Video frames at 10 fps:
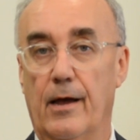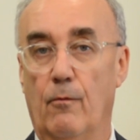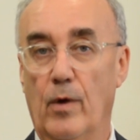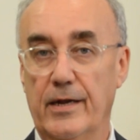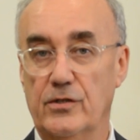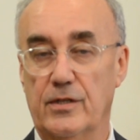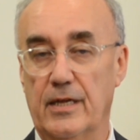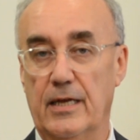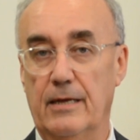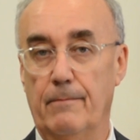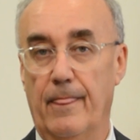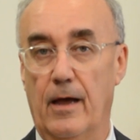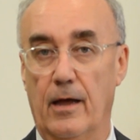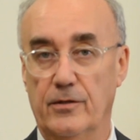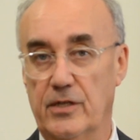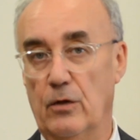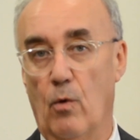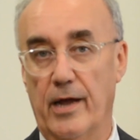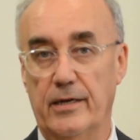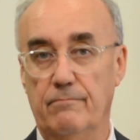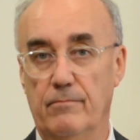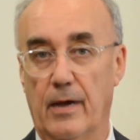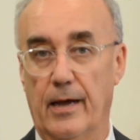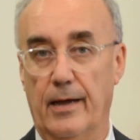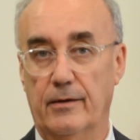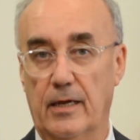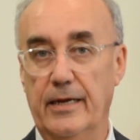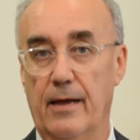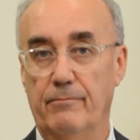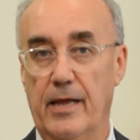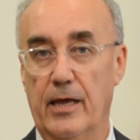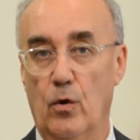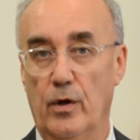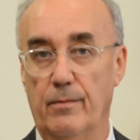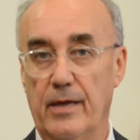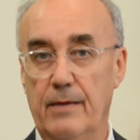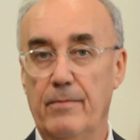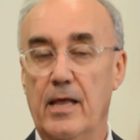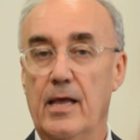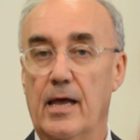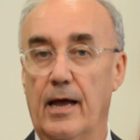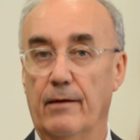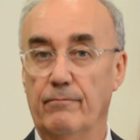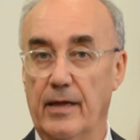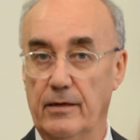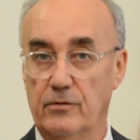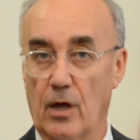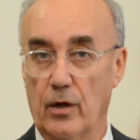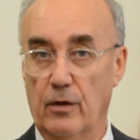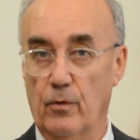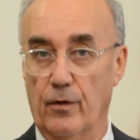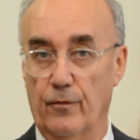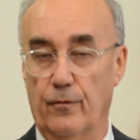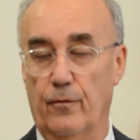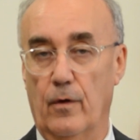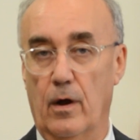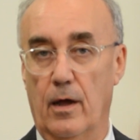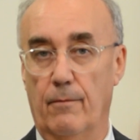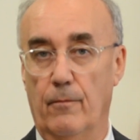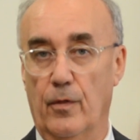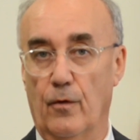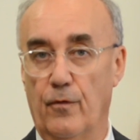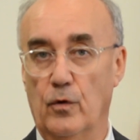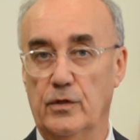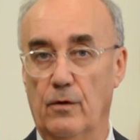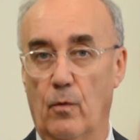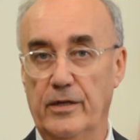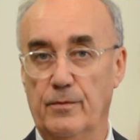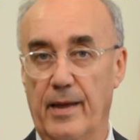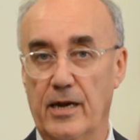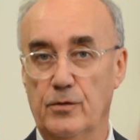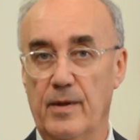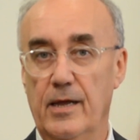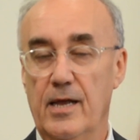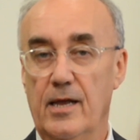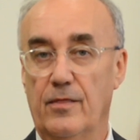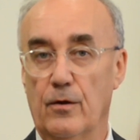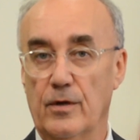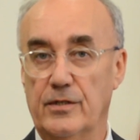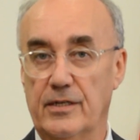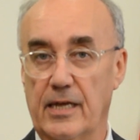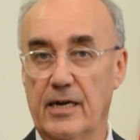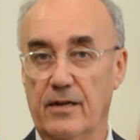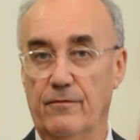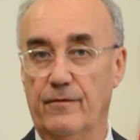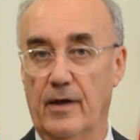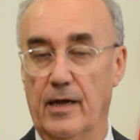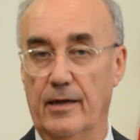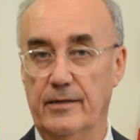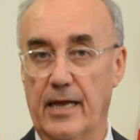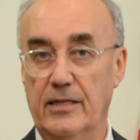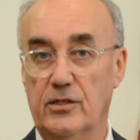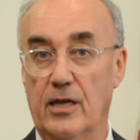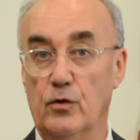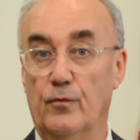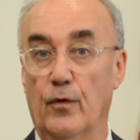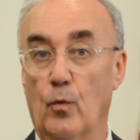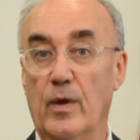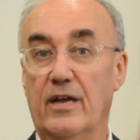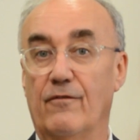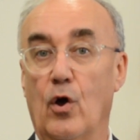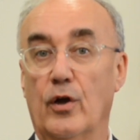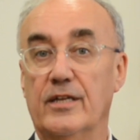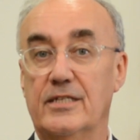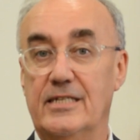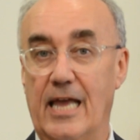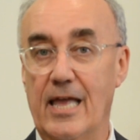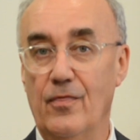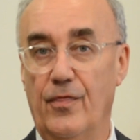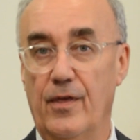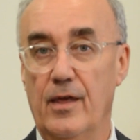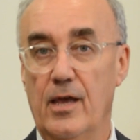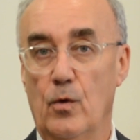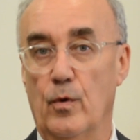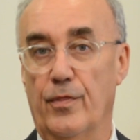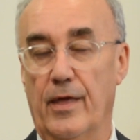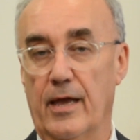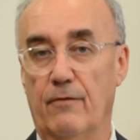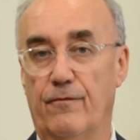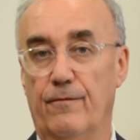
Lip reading: when is the citywide cleanup day going to be? In talking with our folks at Waste Management, there is a tentative date scheduled for the week of August 10th, with a